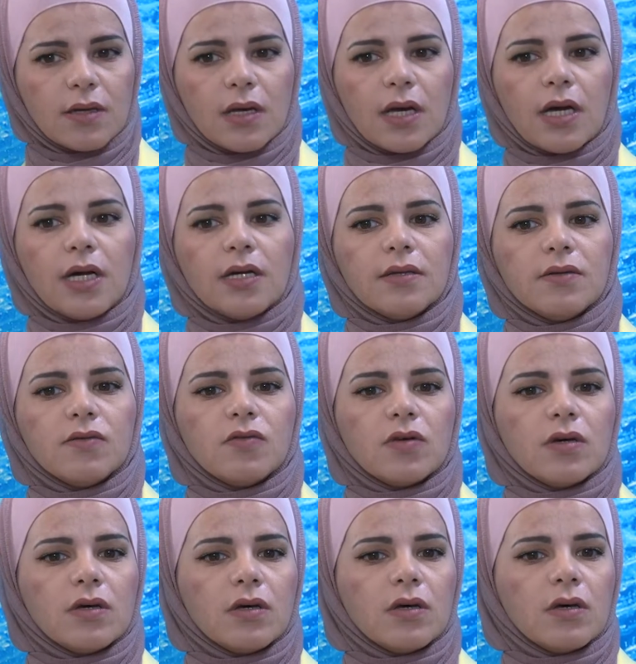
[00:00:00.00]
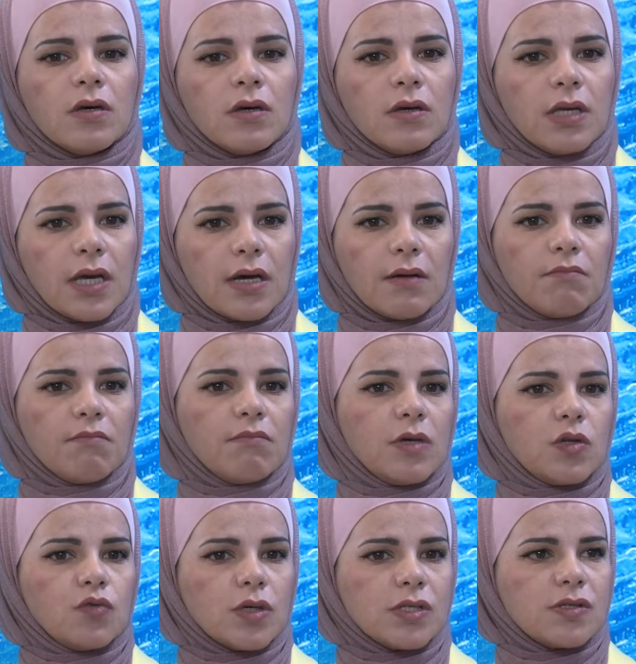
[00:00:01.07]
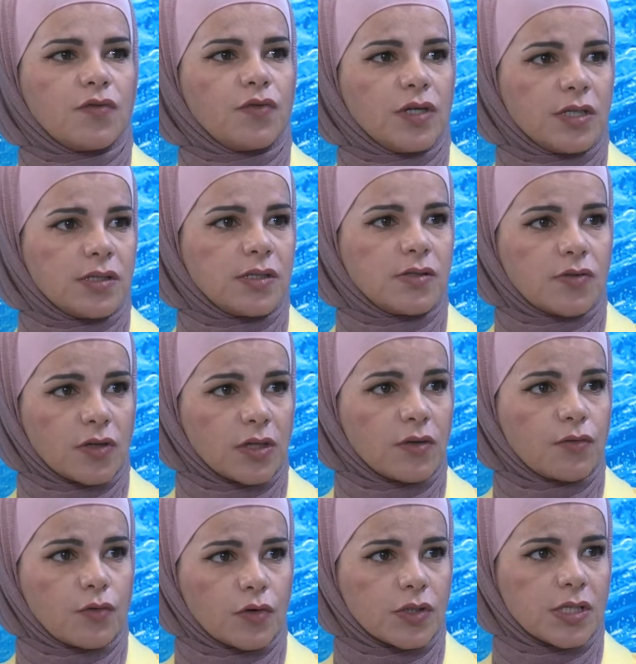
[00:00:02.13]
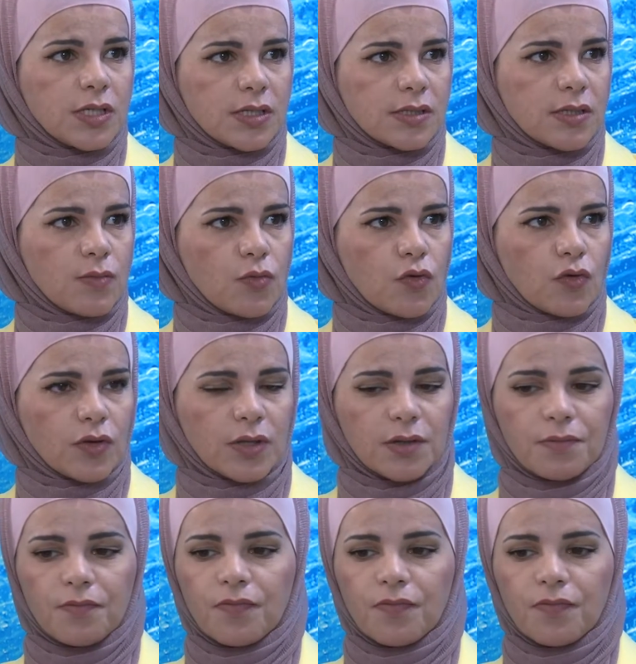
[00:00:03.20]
and it was the first trial for TSM Jordan.